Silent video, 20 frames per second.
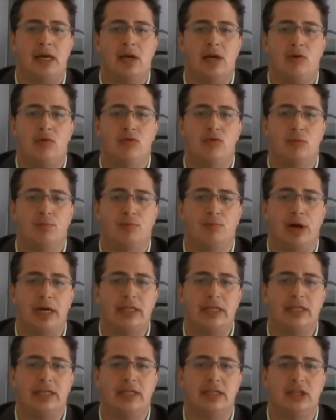Crude
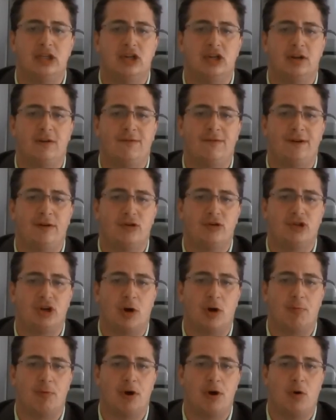prices initially fell
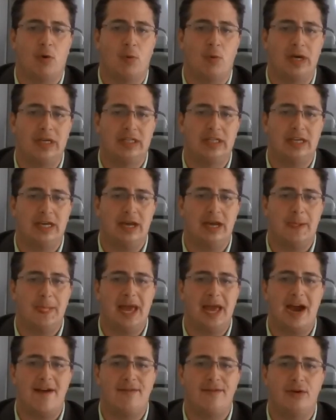sharply on Wednesday
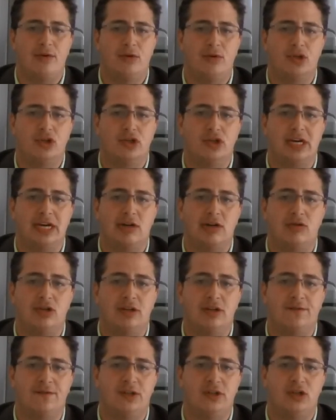after Russian
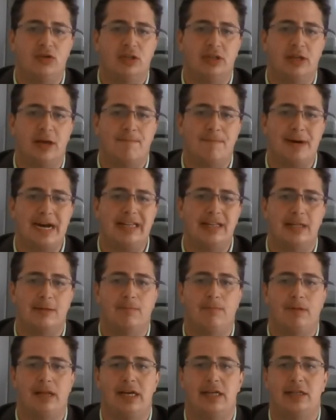energy officials
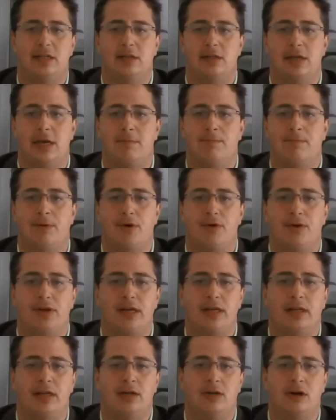abandoned plans to take part
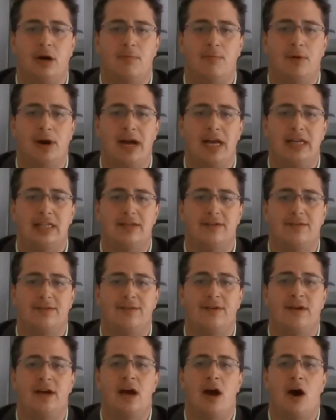in the
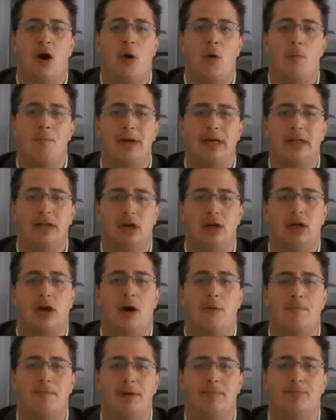comprehensive OPEC
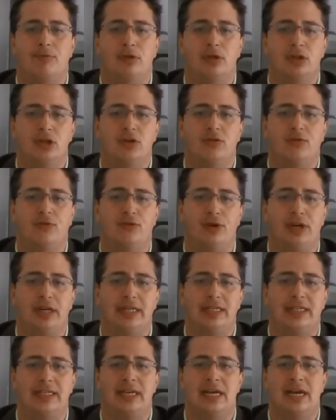non-OPEC production
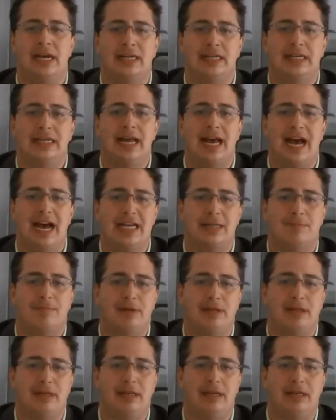freeze that has
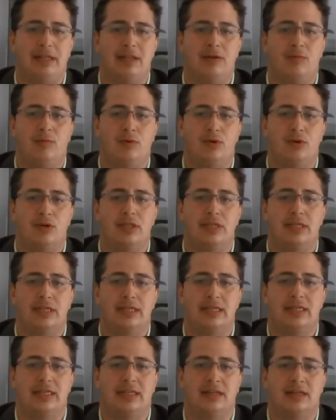been in the works
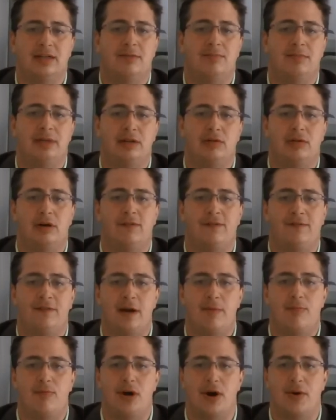since the middle of
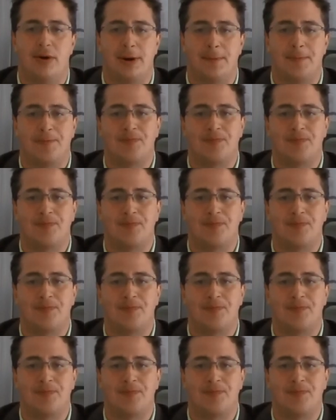February.